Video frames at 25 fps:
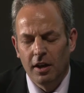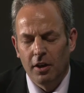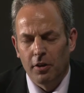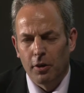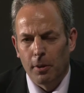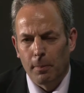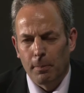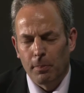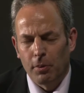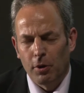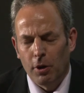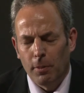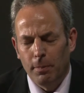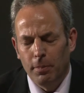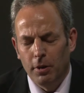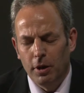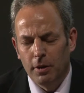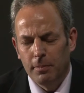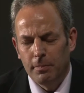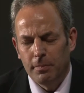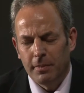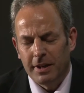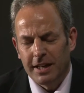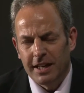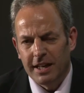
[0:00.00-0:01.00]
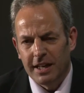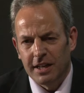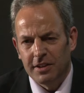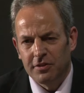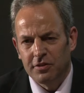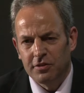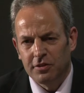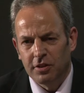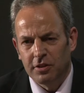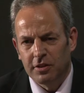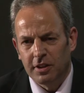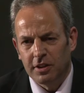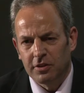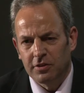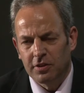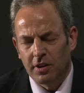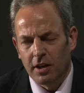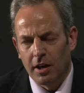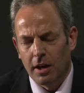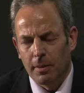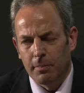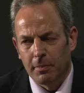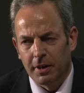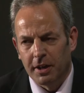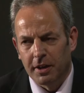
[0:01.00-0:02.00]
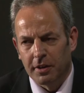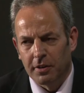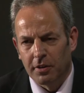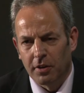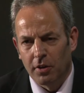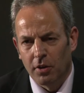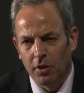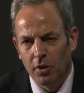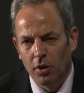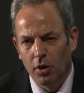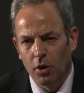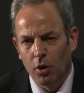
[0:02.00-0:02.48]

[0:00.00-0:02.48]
the problem is to determine